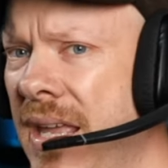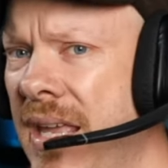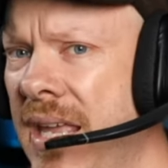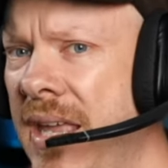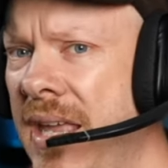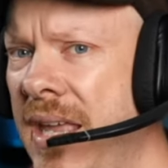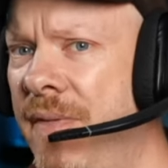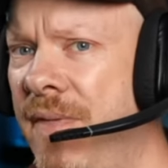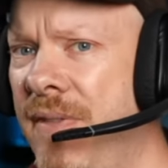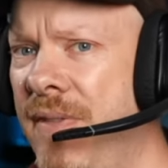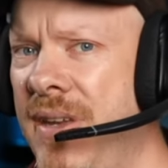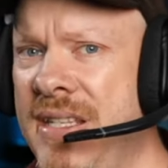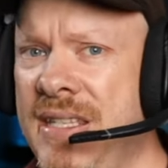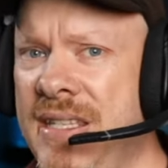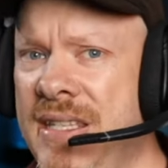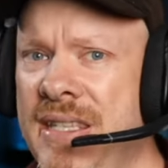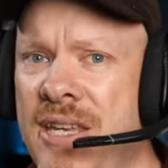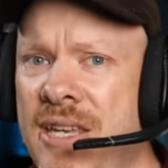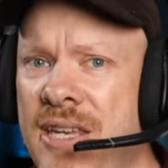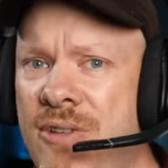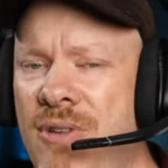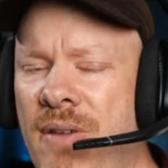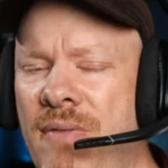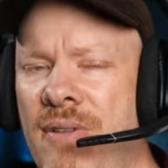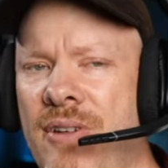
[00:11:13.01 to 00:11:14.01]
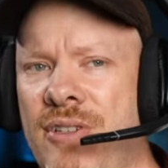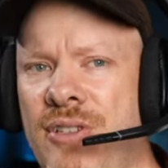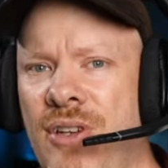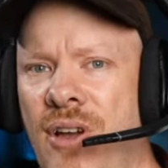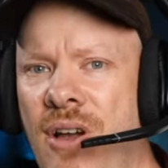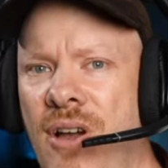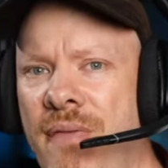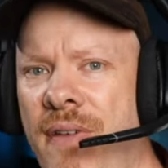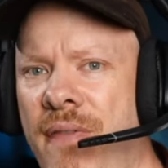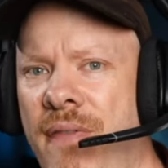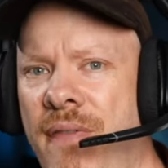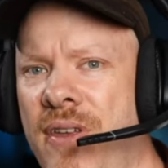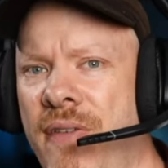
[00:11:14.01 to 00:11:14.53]
If it's the equivalent
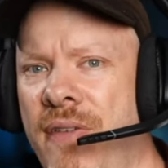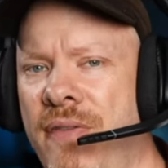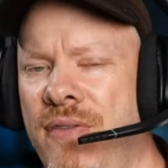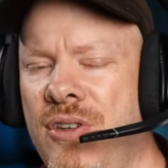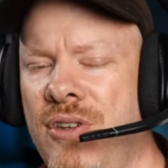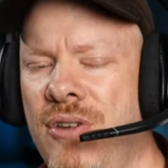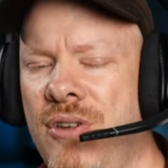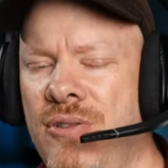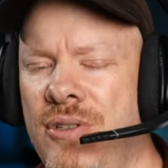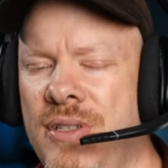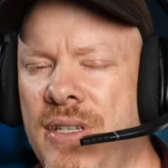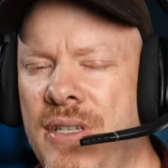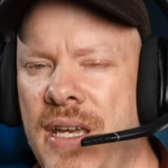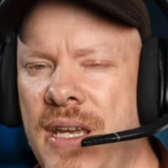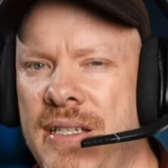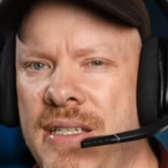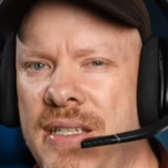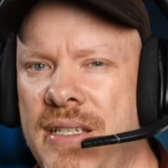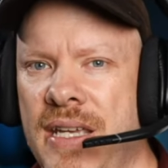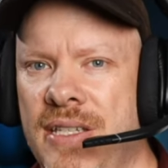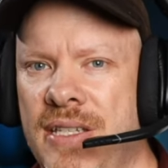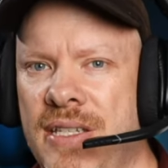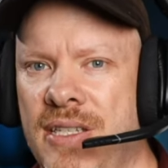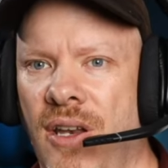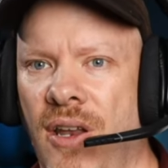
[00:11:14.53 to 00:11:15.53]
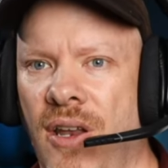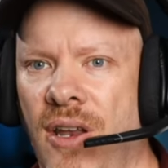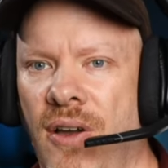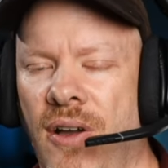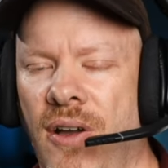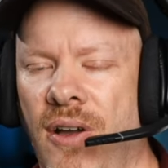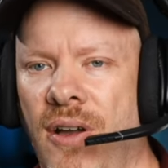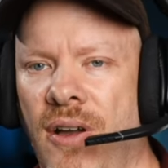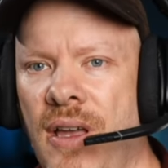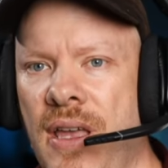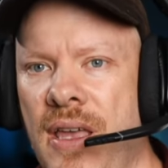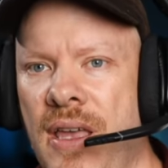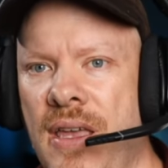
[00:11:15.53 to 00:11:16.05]
of if you've used a
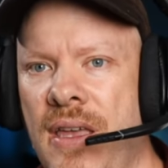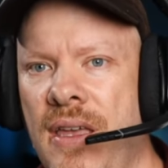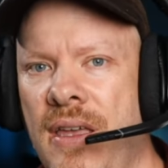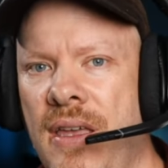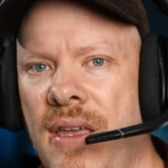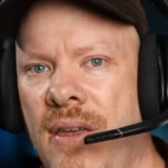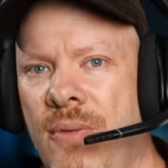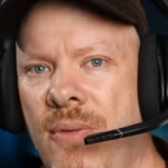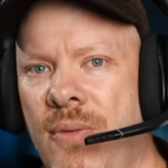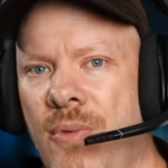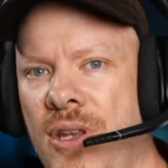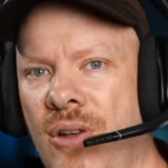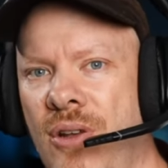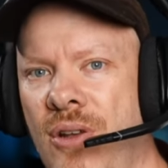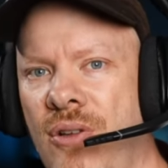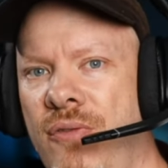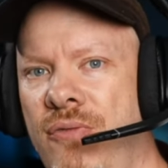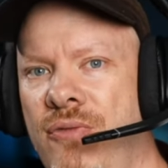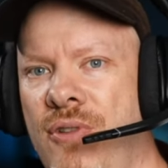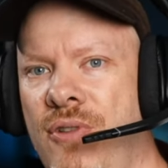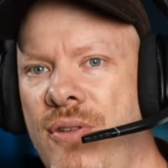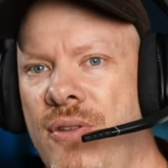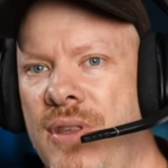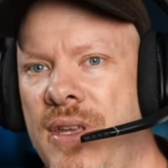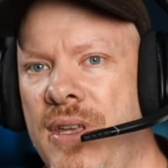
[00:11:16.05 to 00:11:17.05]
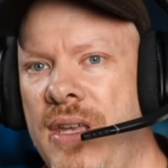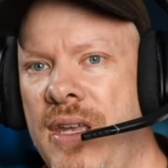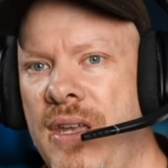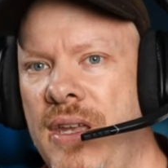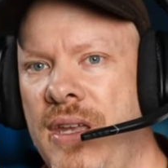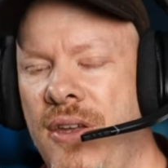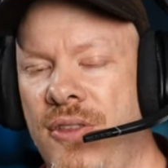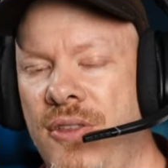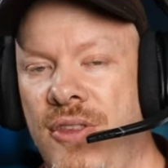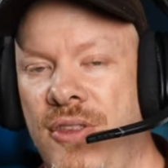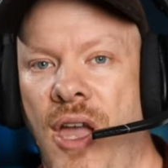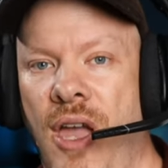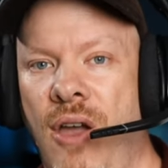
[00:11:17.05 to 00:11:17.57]
DSLR when you look through the
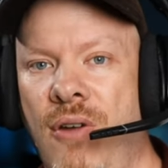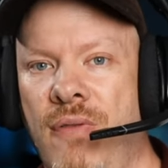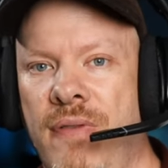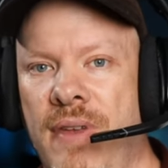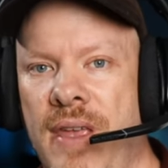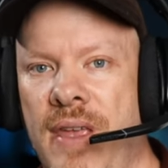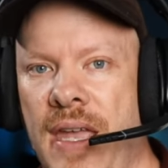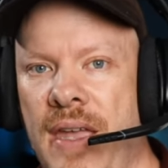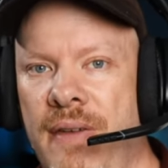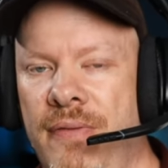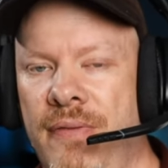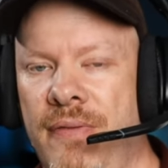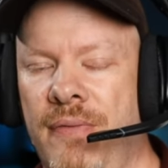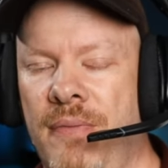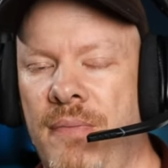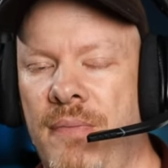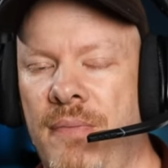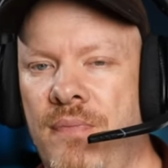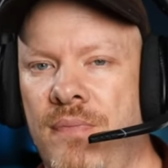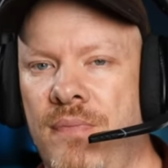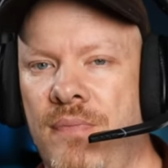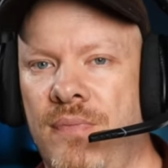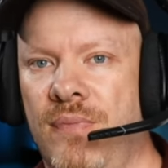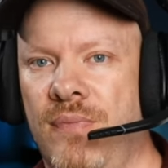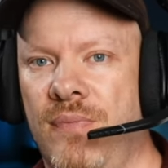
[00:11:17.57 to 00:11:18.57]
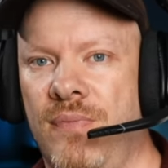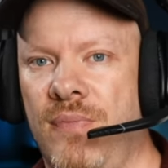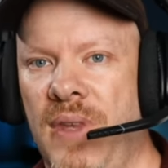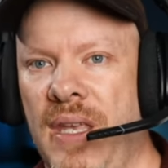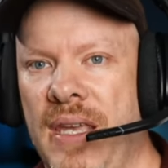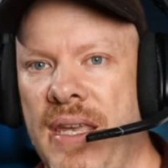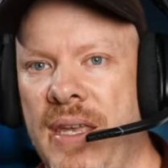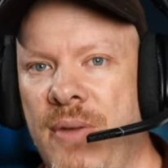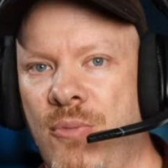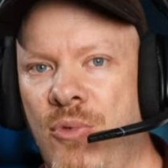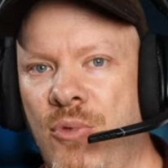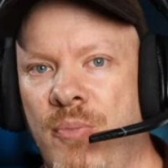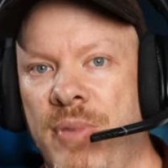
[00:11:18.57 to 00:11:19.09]
uh, the OVF,
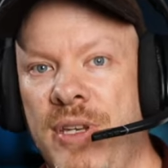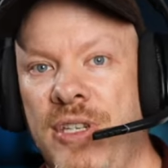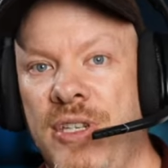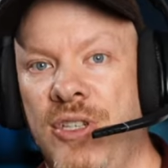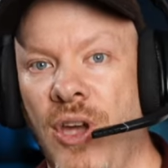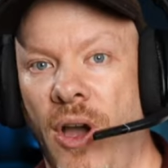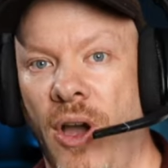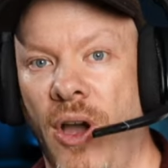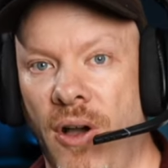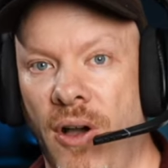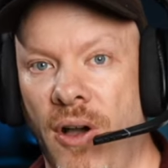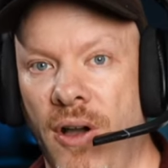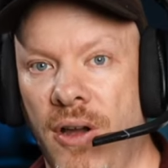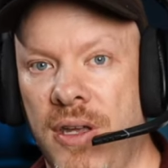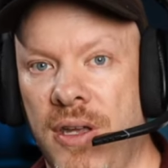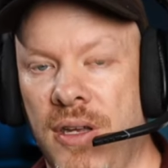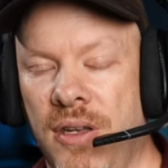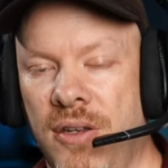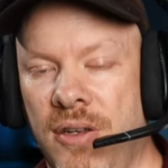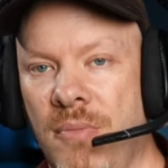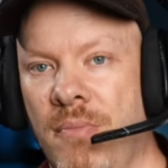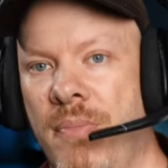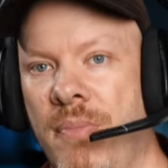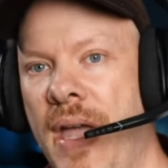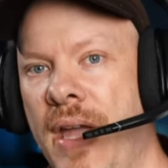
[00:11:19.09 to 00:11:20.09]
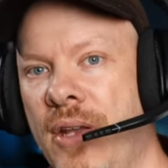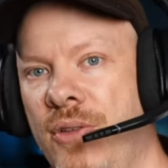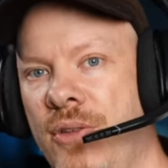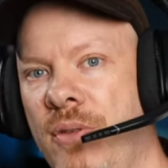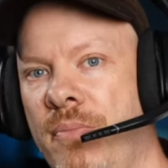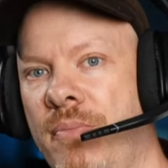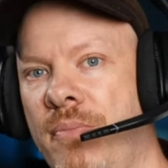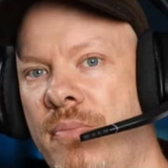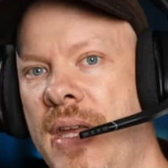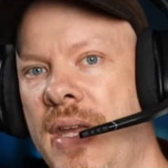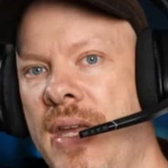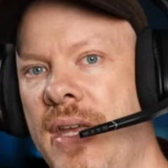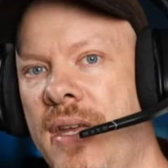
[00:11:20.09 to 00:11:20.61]
it would be dark compared to it
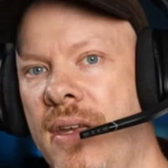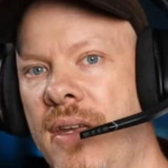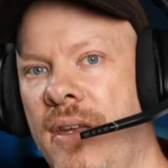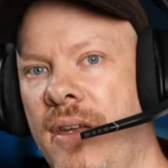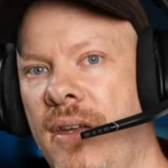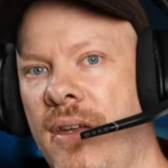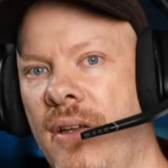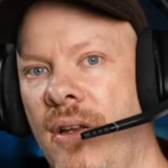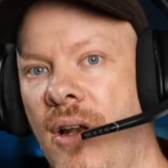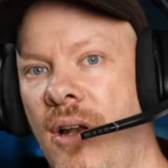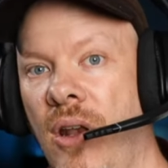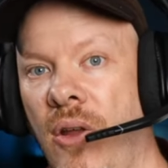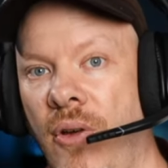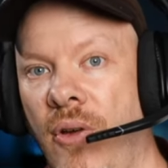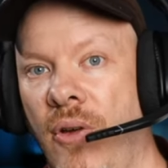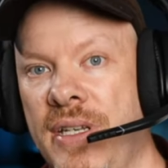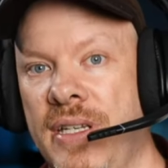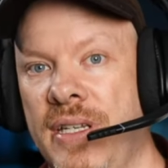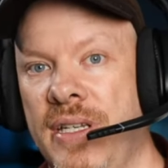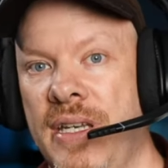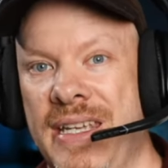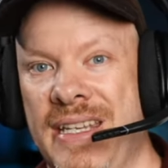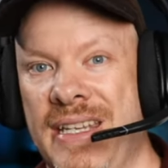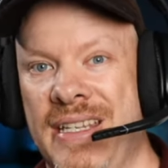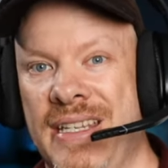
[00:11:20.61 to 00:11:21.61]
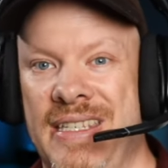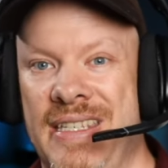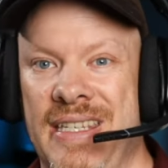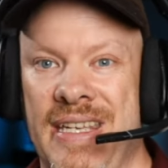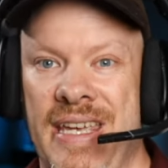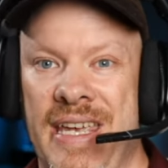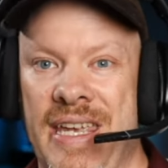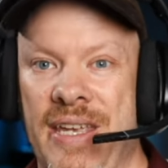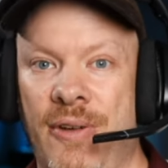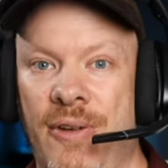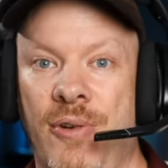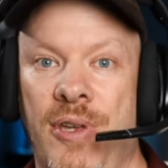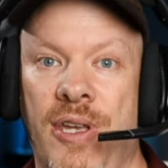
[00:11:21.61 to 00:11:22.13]
being light and you can
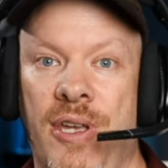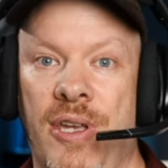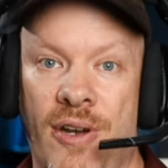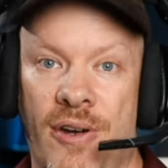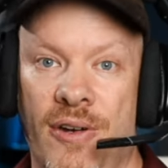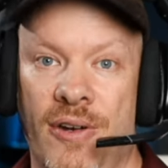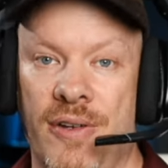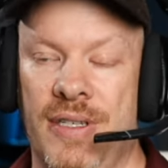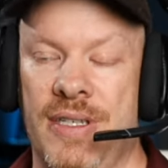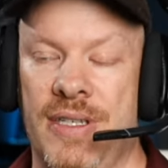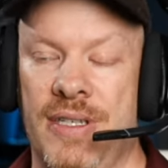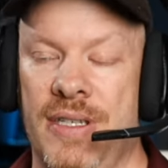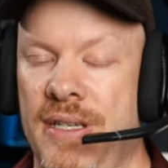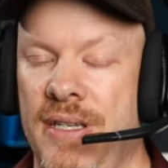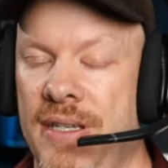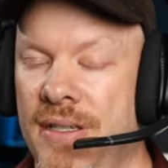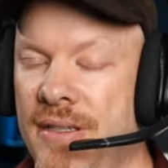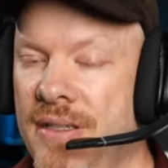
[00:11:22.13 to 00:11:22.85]
see or you can't see.